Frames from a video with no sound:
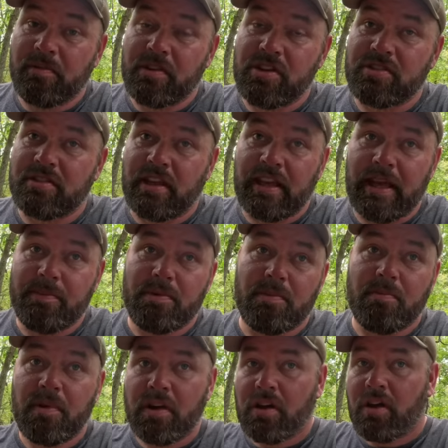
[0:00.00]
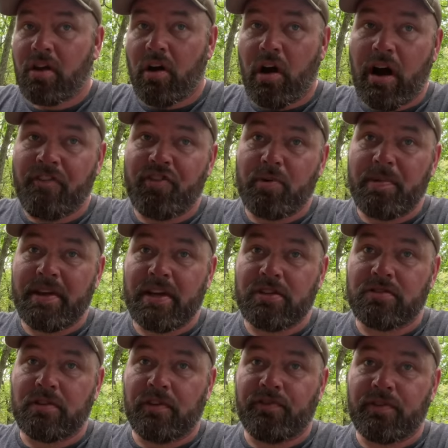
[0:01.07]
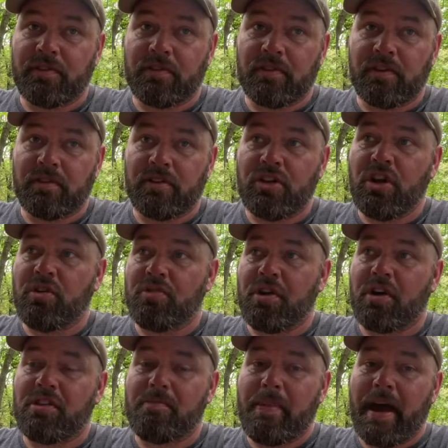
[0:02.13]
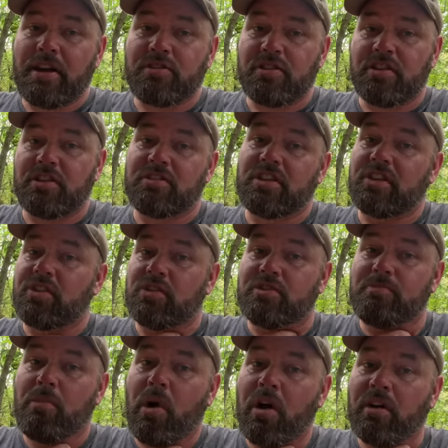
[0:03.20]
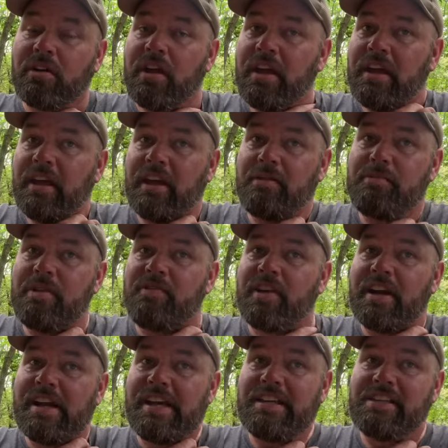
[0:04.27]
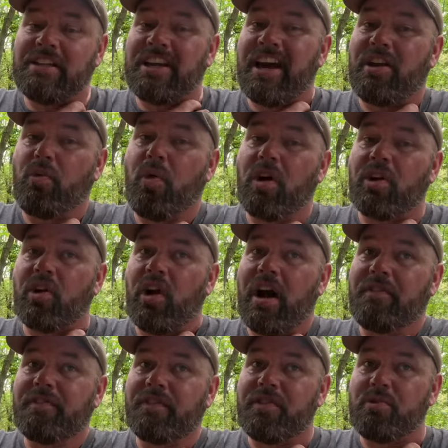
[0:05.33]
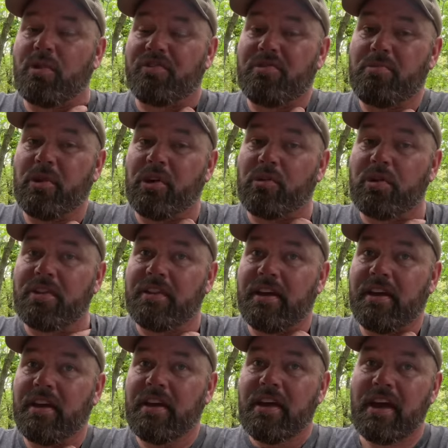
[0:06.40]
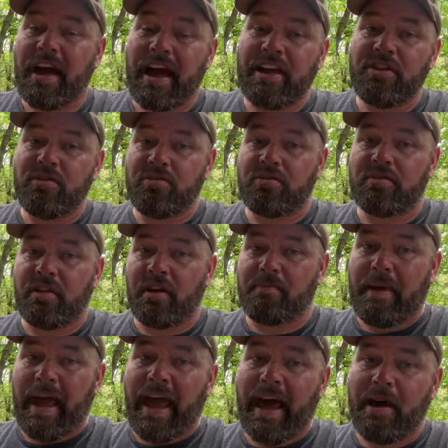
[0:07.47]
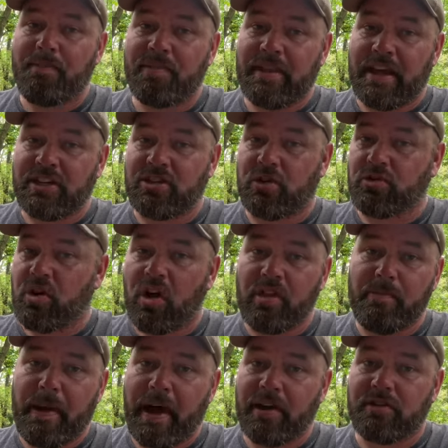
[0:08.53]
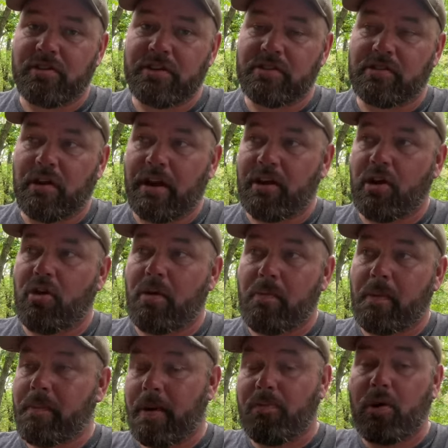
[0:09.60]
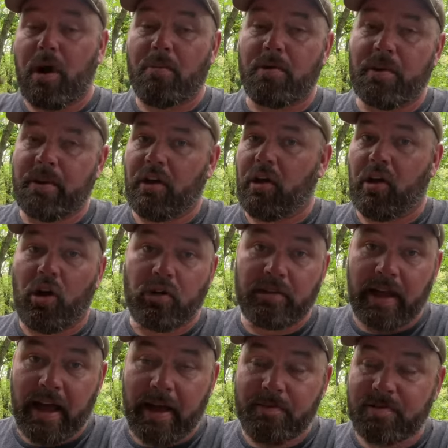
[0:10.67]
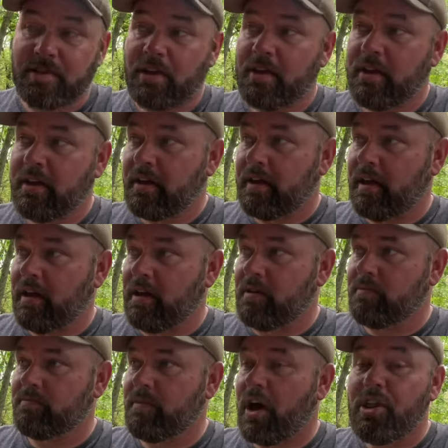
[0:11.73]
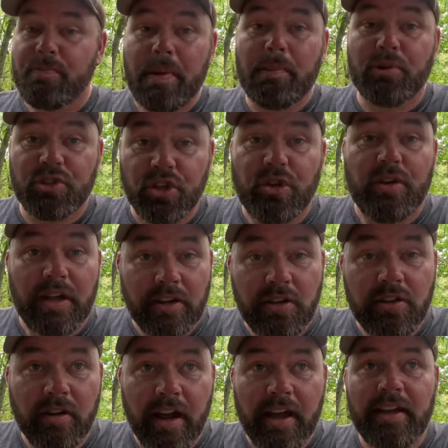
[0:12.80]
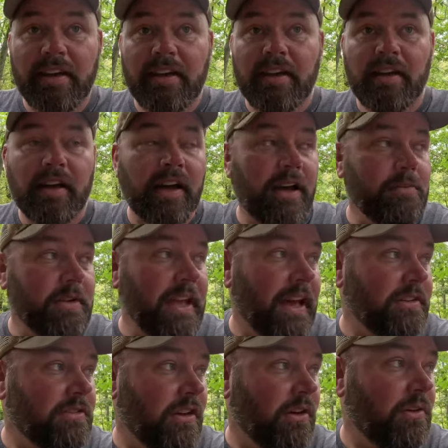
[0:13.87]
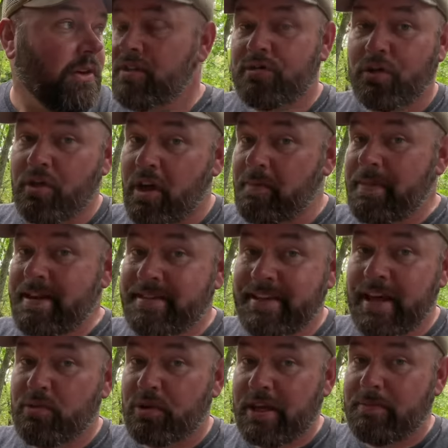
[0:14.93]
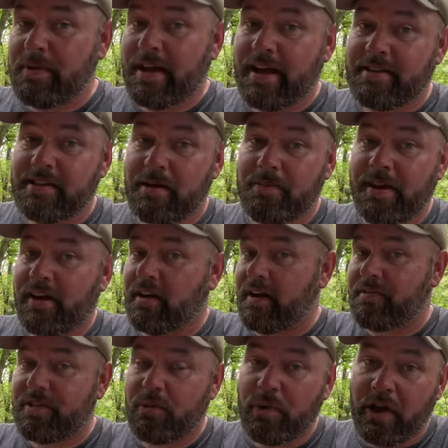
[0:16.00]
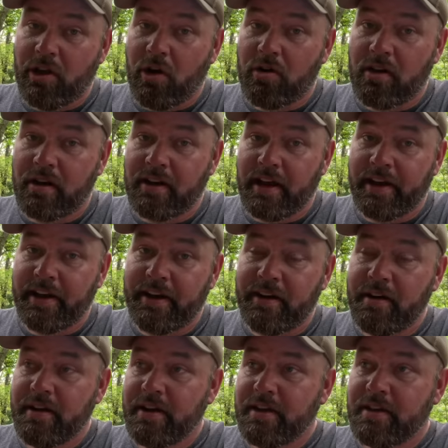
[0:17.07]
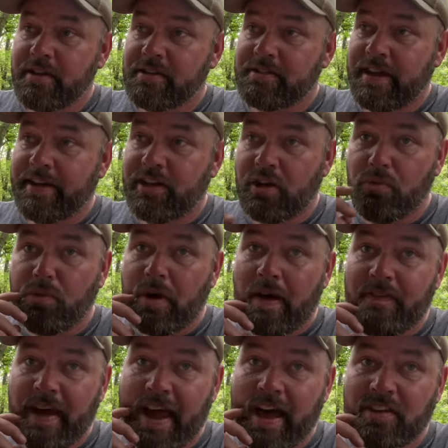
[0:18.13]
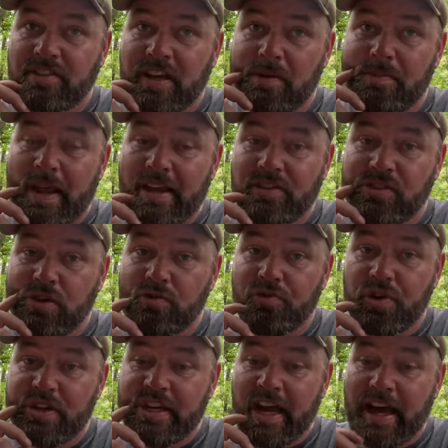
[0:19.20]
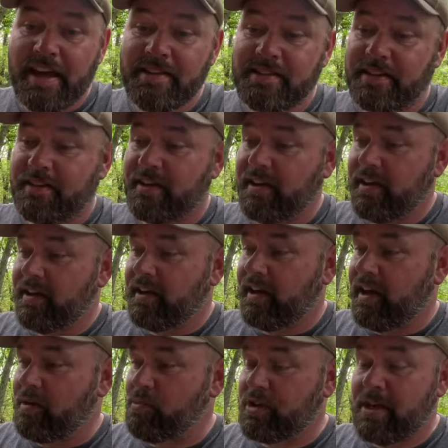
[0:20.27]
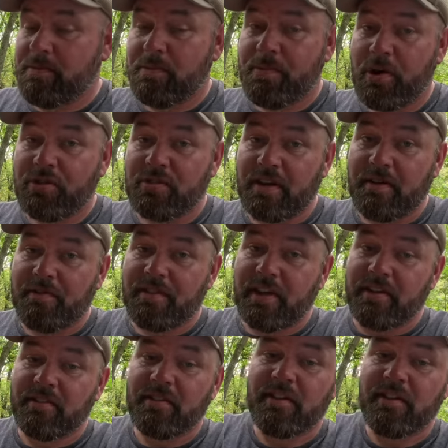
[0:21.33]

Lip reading: just to keep them off here, because if you don't know the boundaries because nothing's marked, it'd be very easy to kind of wander off if you weren't familiar with it. I use an app that shows all the boundaries, so I know I'm on my property at all times. Other people should do that too, right? But yeah, so with all that being said, we'll keep you guys updated on everything we got going on out here. Stay tuned. We'll have a house update soon for you guys, and we'll keep you posted on everything.